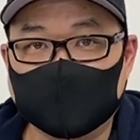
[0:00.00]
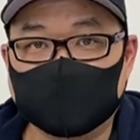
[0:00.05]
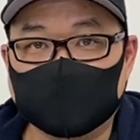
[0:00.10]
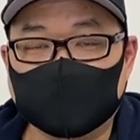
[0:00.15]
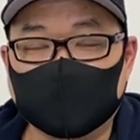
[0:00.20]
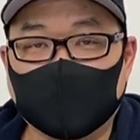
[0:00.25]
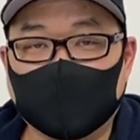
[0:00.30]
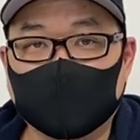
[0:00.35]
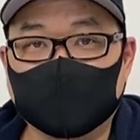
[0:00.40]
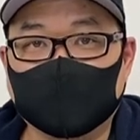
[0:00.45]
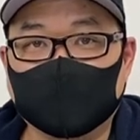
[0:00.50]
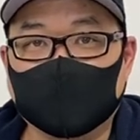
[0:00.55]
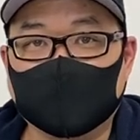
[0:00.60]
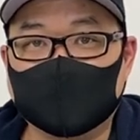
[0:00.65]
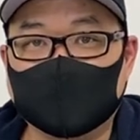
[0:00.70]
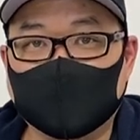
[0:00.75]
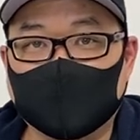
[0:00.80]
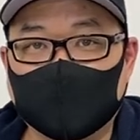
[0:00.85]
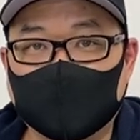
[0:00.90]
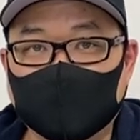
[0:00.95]
subscribe to our
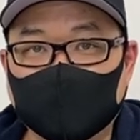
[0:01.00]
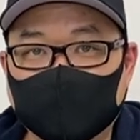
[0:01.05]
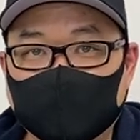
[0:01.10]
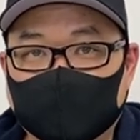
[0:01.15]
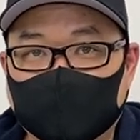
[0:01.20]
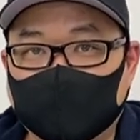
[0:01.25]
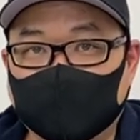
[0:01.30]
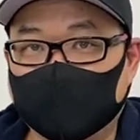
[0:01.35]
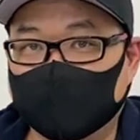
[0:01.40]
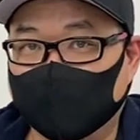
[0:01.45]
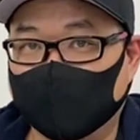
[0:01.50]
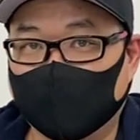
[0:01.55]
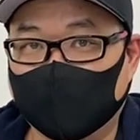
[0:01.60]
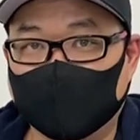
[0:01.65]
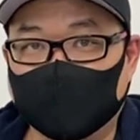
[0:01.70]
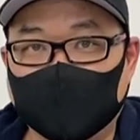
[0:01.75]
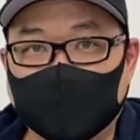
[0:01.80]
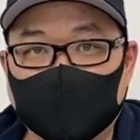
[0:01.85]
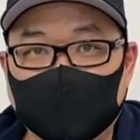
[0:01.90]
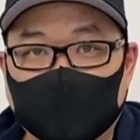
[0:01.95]
channel for
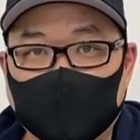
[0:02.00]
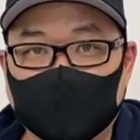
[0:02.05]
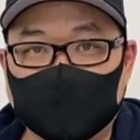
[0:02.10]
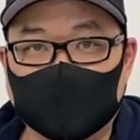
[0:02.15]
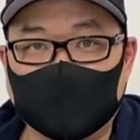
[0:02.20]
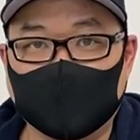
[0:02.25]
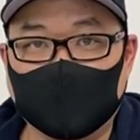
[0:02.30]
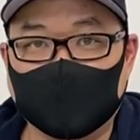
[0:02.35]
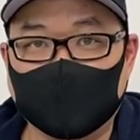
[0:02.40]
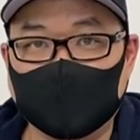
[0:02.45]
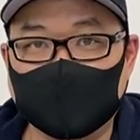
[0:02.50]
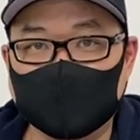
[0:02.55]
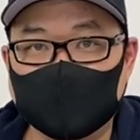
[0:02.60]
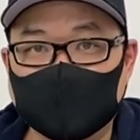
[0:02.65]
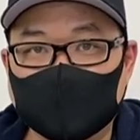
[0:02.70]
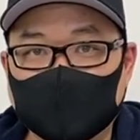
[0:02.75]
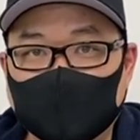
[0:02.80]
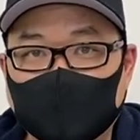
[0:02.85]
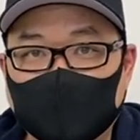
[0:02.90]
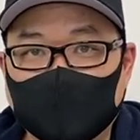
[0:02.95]
more video game
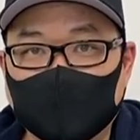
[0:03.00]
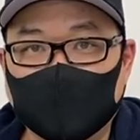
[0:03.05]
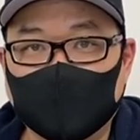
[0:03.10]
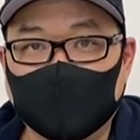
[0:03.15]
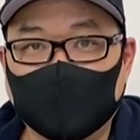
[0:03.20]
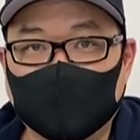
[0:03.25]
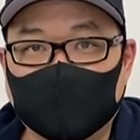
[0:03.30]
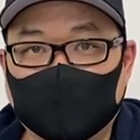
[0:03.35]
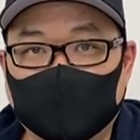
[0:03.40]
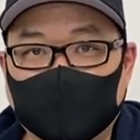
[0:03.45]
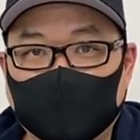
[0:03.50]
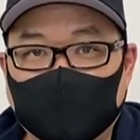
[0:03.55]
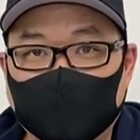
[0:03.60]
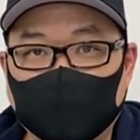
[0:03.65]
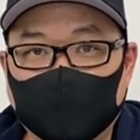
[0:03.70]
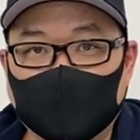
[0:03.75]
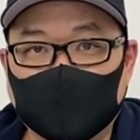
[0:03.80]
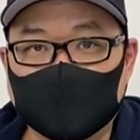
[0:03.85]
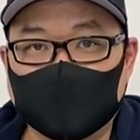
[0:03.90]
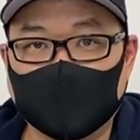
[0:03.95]
shenanigans. From
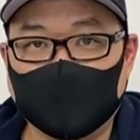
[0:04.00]
everyone at